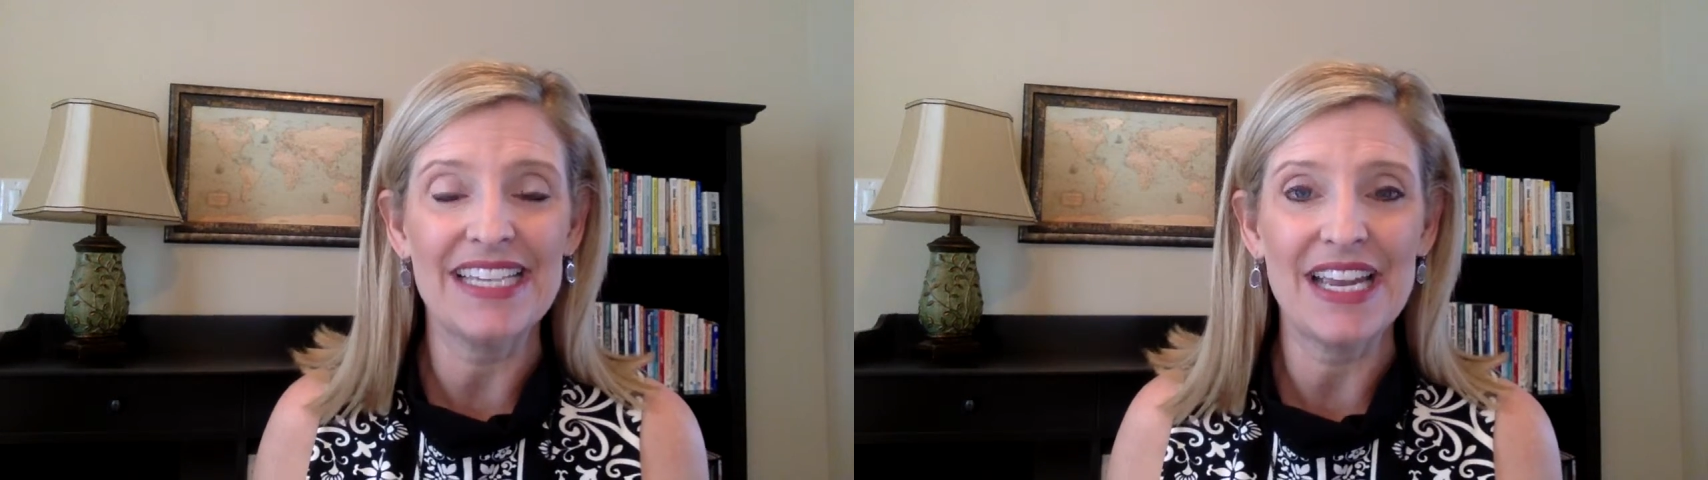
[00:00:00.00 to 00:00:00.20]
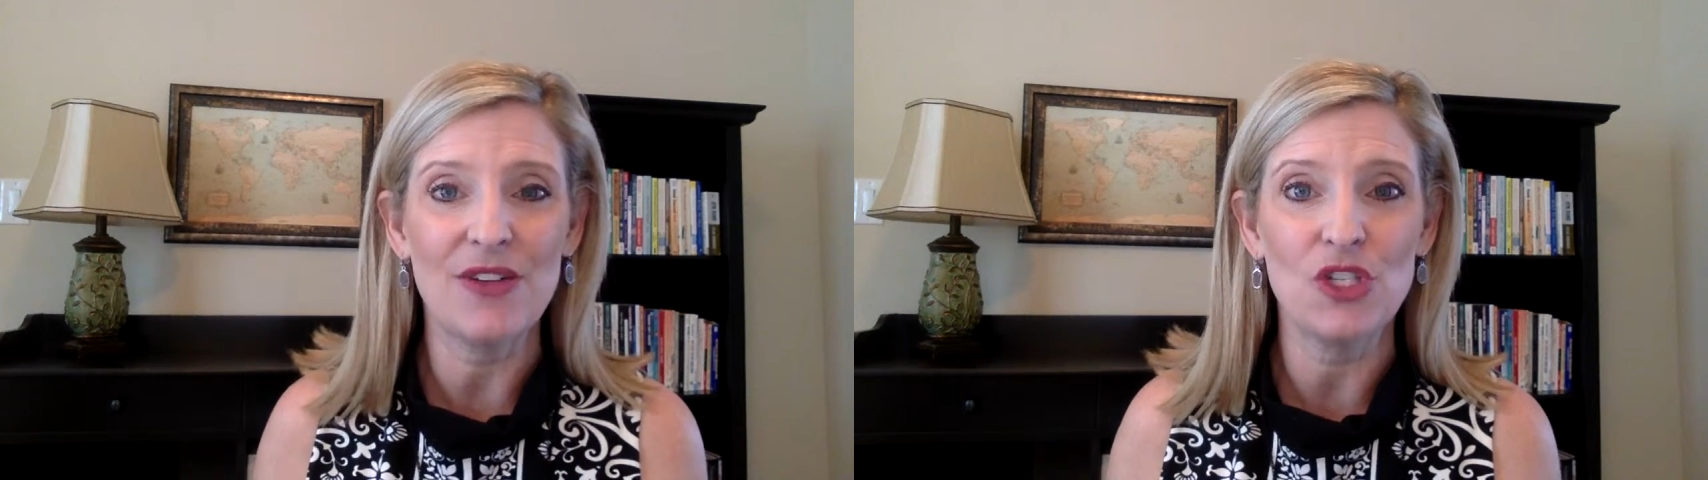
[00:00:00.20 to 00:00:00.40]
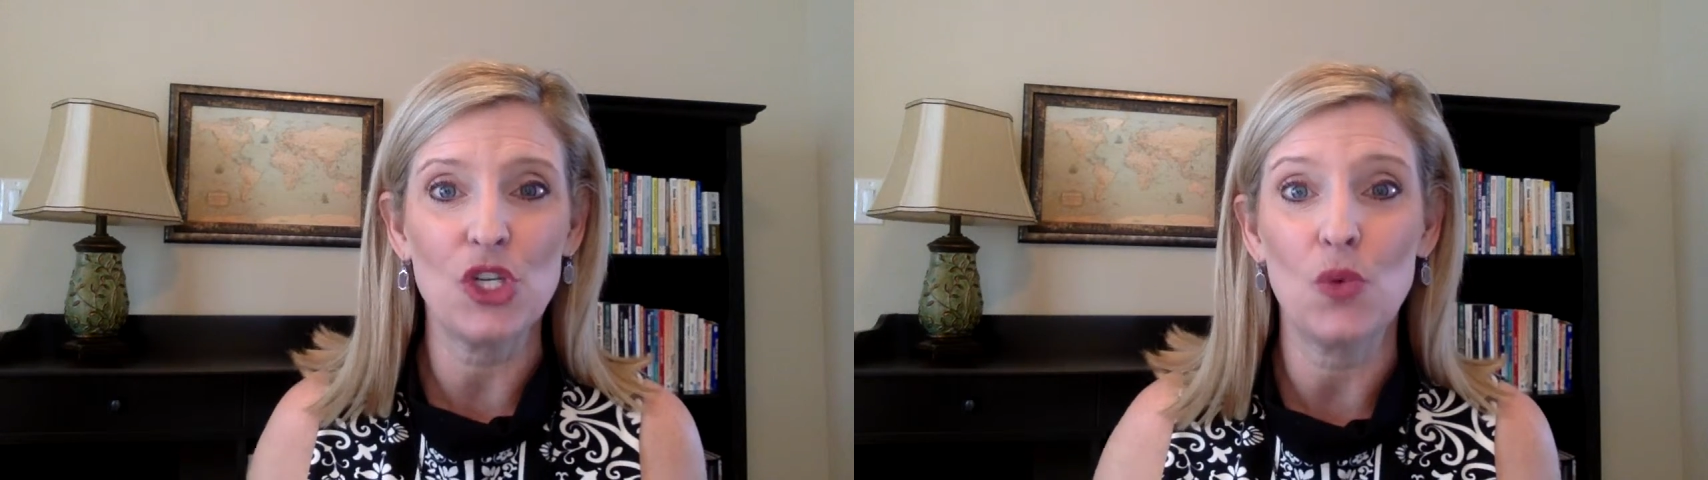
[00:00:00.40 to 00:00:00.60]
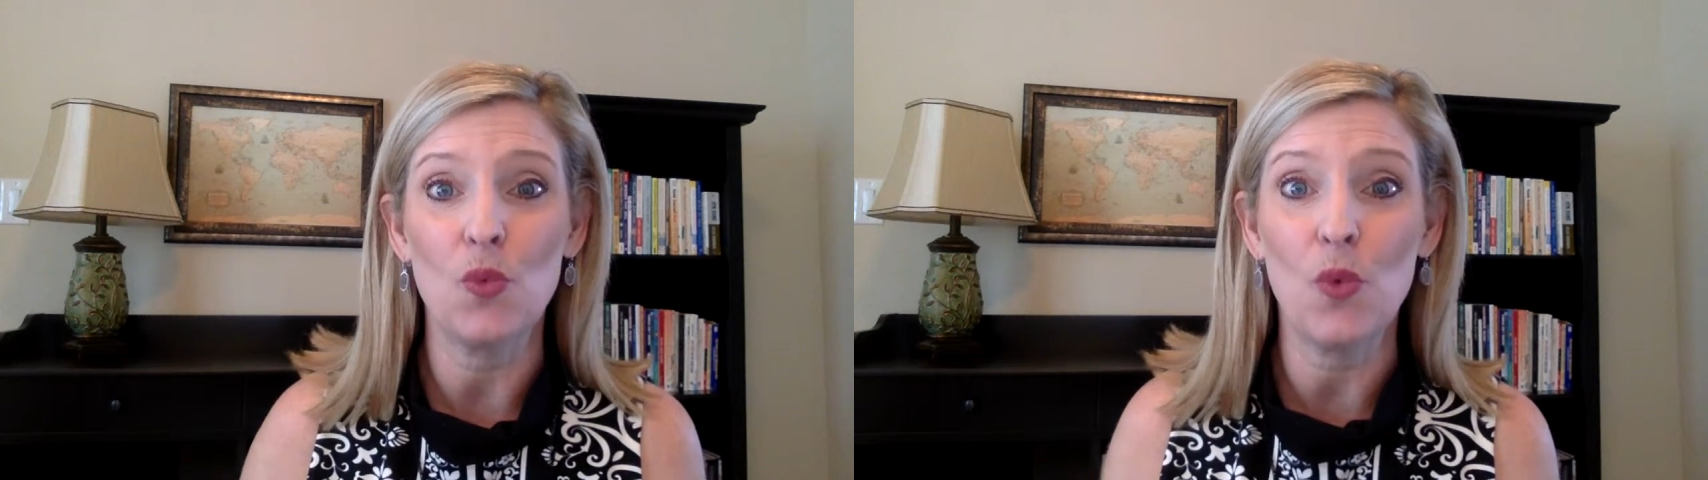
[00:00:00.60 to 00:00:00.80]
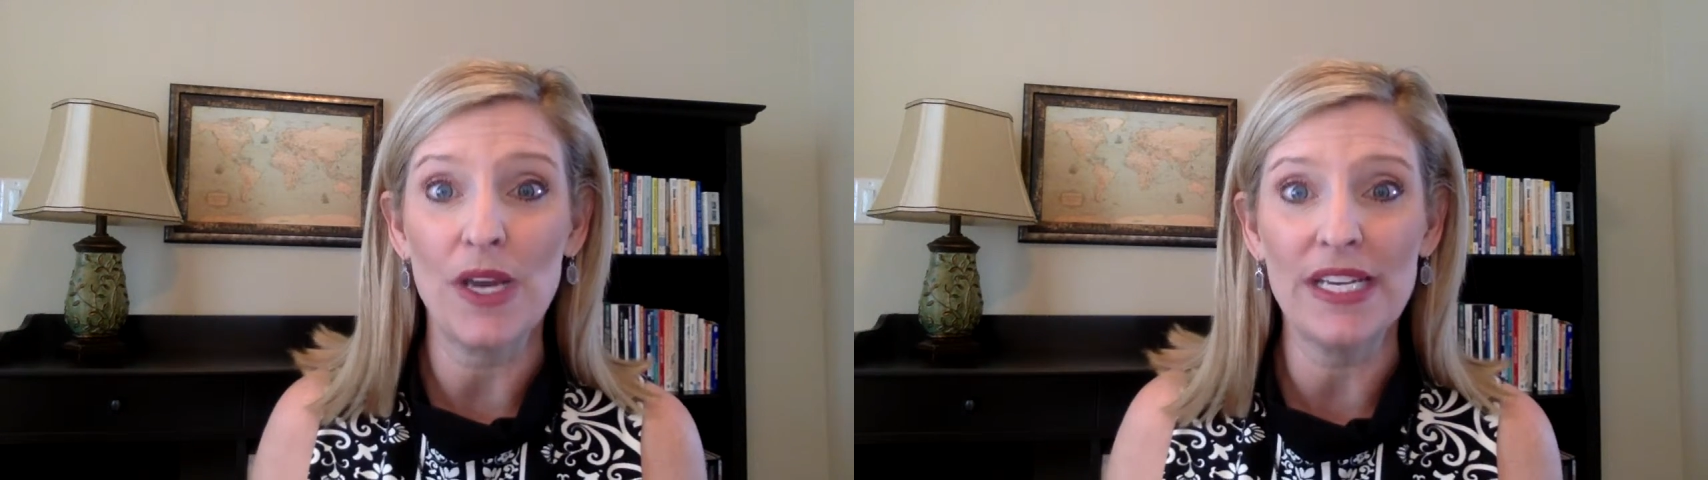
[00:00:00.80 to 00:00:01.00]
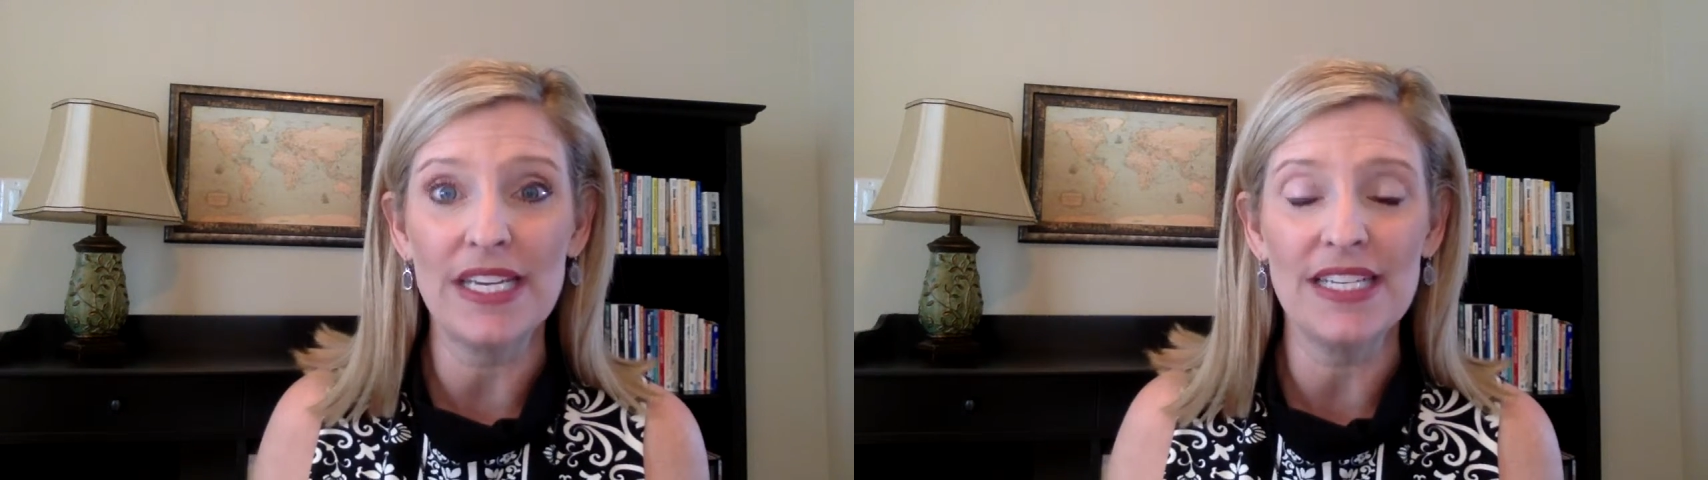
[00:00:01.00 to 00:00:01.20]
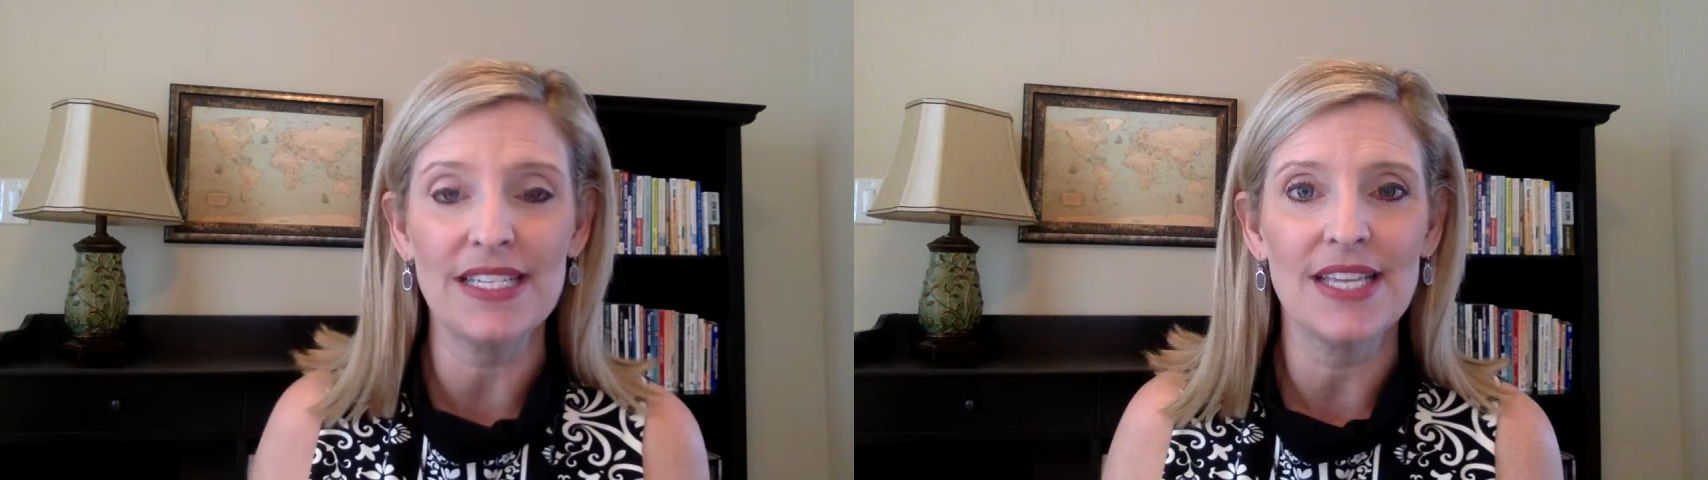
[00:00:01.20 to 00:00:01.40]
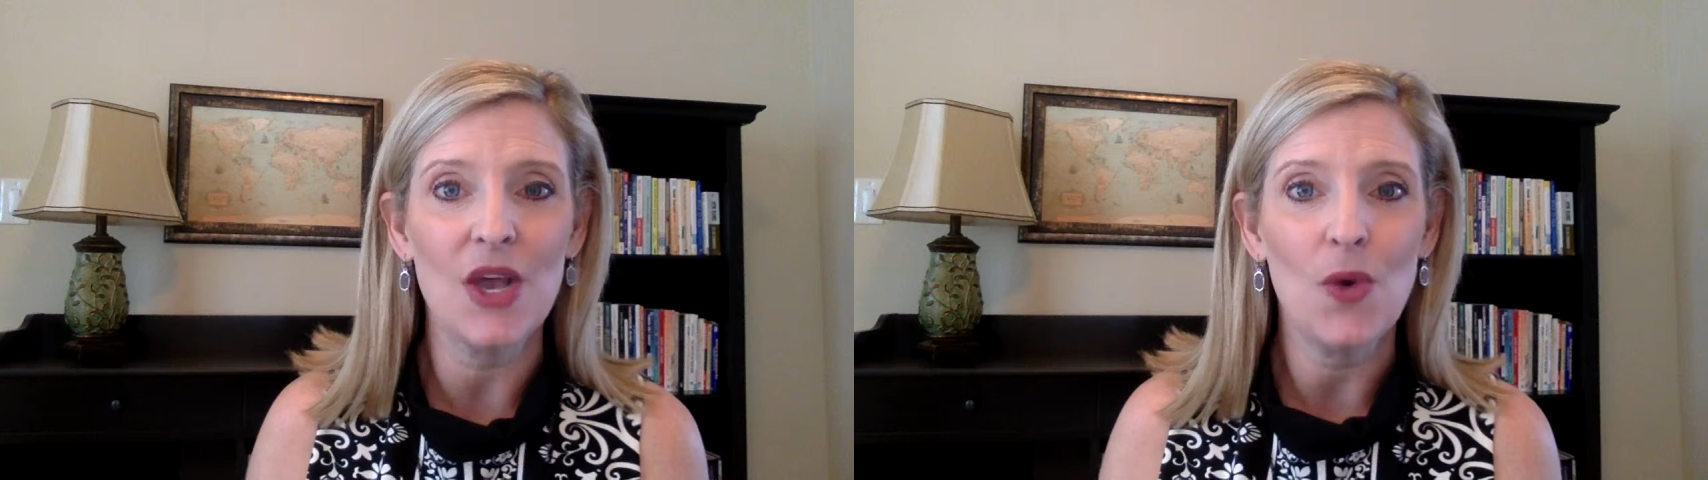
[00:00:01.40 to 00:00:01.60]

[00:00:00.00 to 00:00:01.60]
down to what it is,